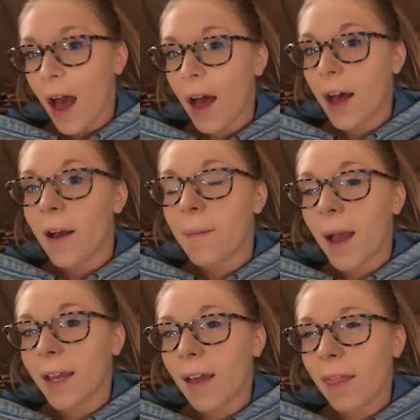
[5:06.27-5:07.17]

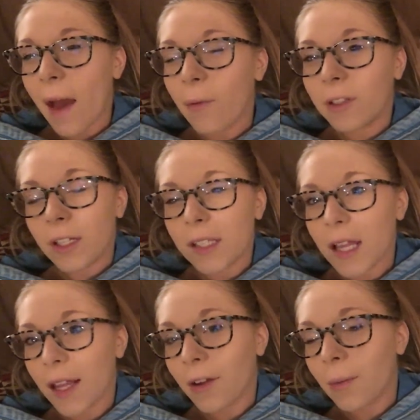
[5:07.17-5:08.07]
I got that one. It's a
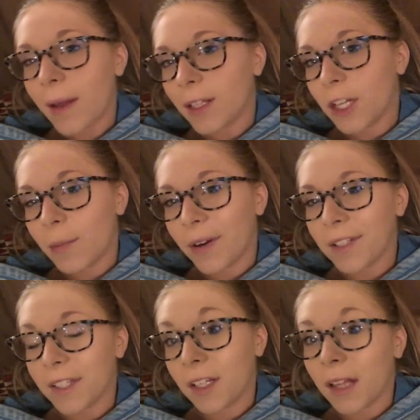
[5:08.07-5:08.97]
little bit cheaper.
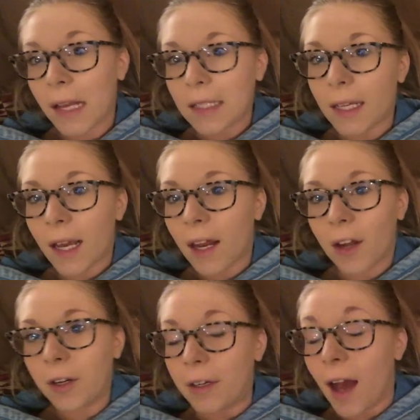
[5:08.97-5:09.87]
It's still like
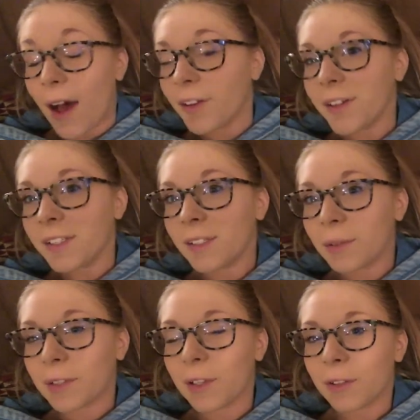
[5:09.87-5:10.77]
$800, so
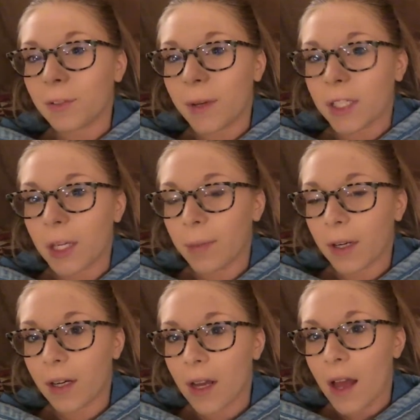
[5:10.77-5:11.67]
it's a little bit
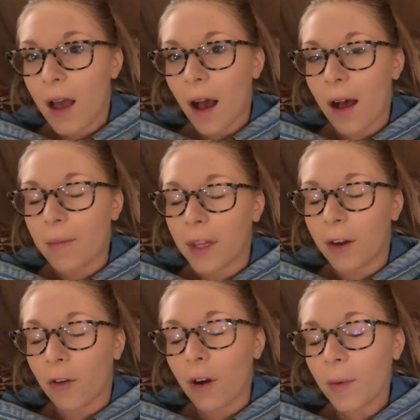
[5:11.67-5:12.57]
cheaper than
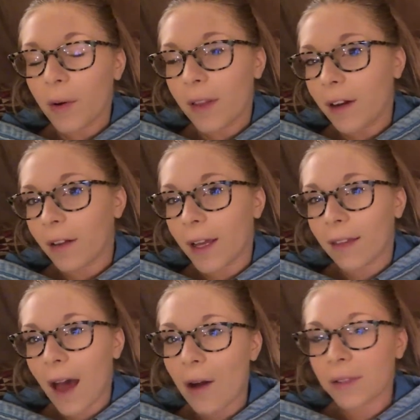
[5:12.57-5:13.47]
a normal one that are like
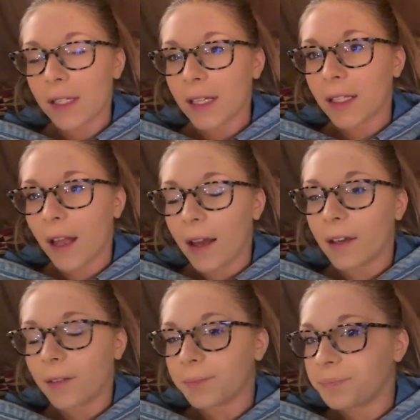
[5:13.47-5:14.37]
$1,000,
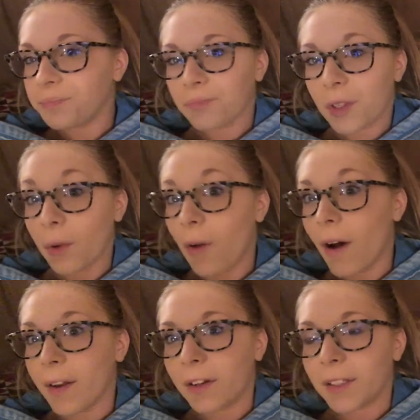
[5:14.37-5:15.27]
like
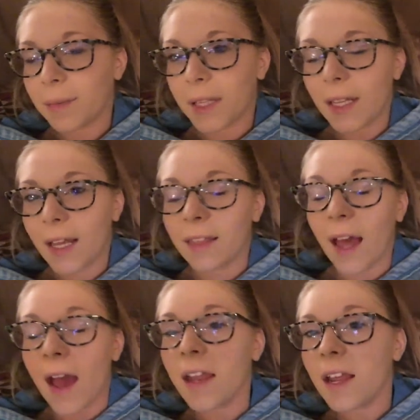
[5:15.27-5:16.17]
$1,200, something like
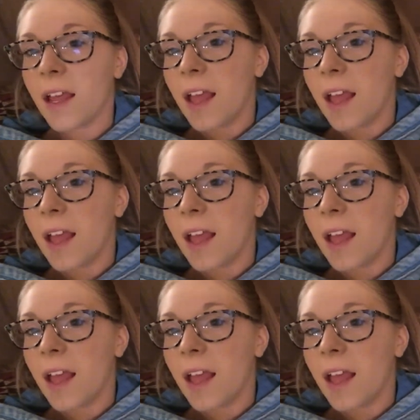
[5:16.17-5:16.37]
that.